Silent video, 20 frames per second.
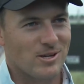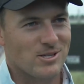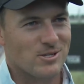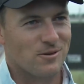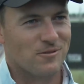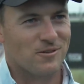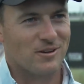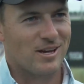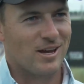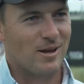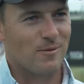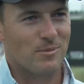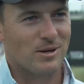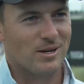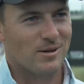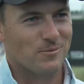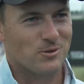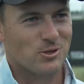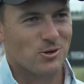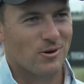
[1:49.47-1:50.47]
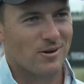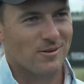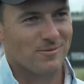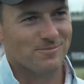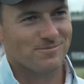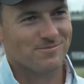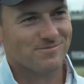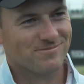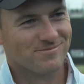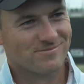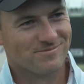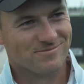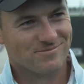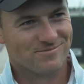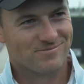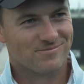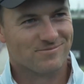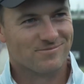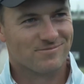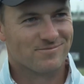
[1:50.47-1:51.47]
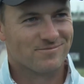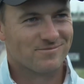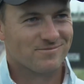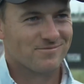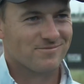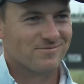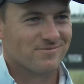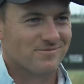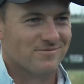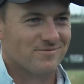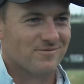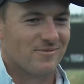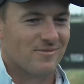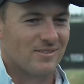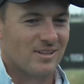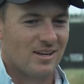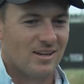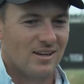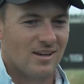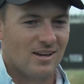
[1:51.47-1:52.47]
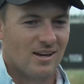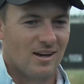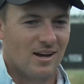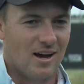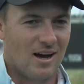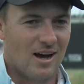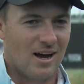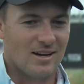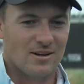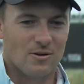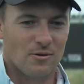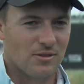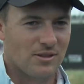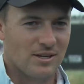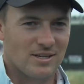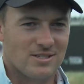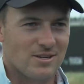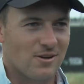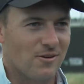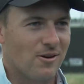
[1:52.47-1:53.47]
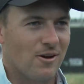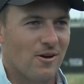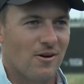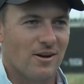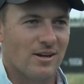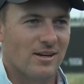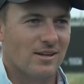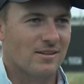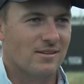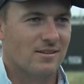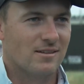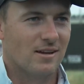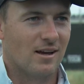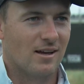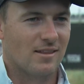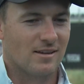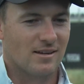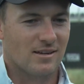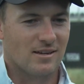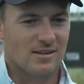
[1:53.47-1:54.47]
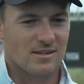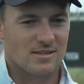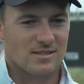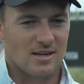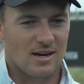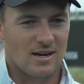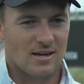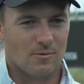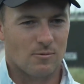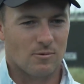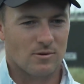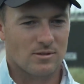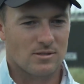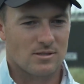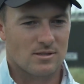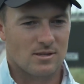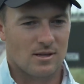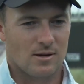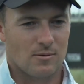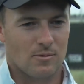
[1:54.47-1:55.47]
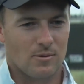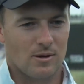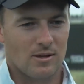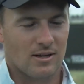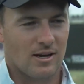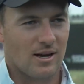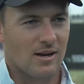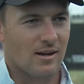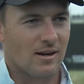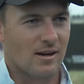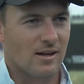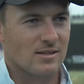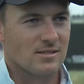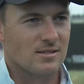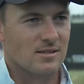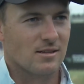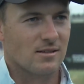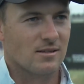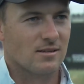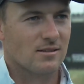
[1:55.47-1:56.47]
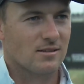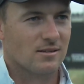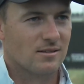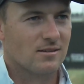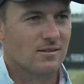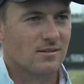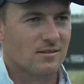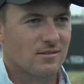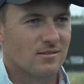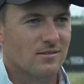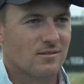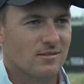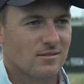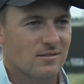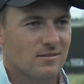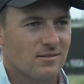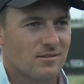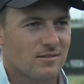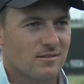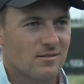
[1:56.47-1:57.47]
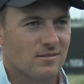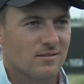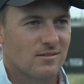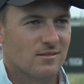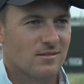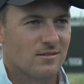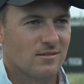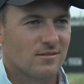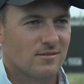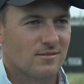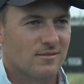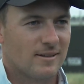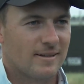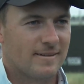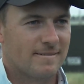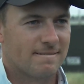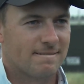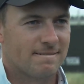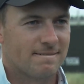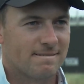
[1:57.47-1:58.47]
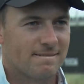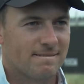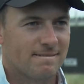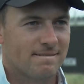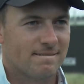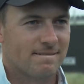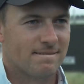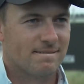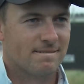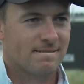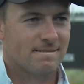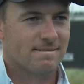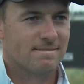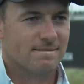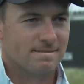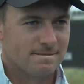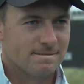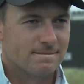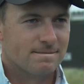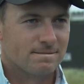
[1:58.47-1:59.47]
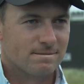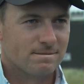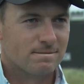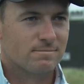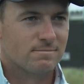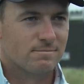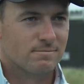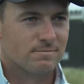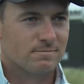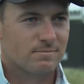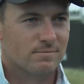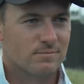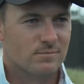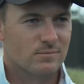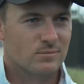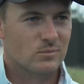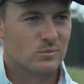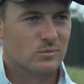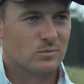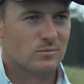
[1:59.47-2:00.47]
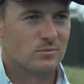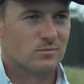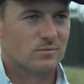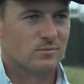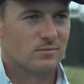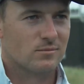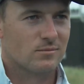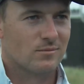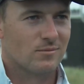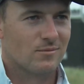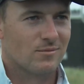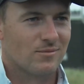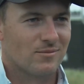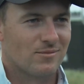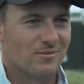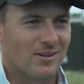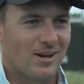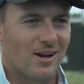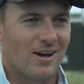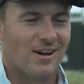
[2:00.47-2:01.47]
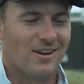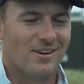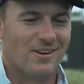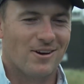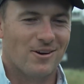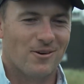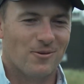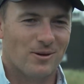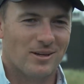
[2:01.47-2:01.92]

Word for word: so if you can't beat them, join them. Yeah. No Ricky though. I don't think so. No, he. I think he decided once they were relegated against it. Yeah and uh, you were at Wimbledon last week. You're here today. Did you pop in at Elland Road on your way up? No, no.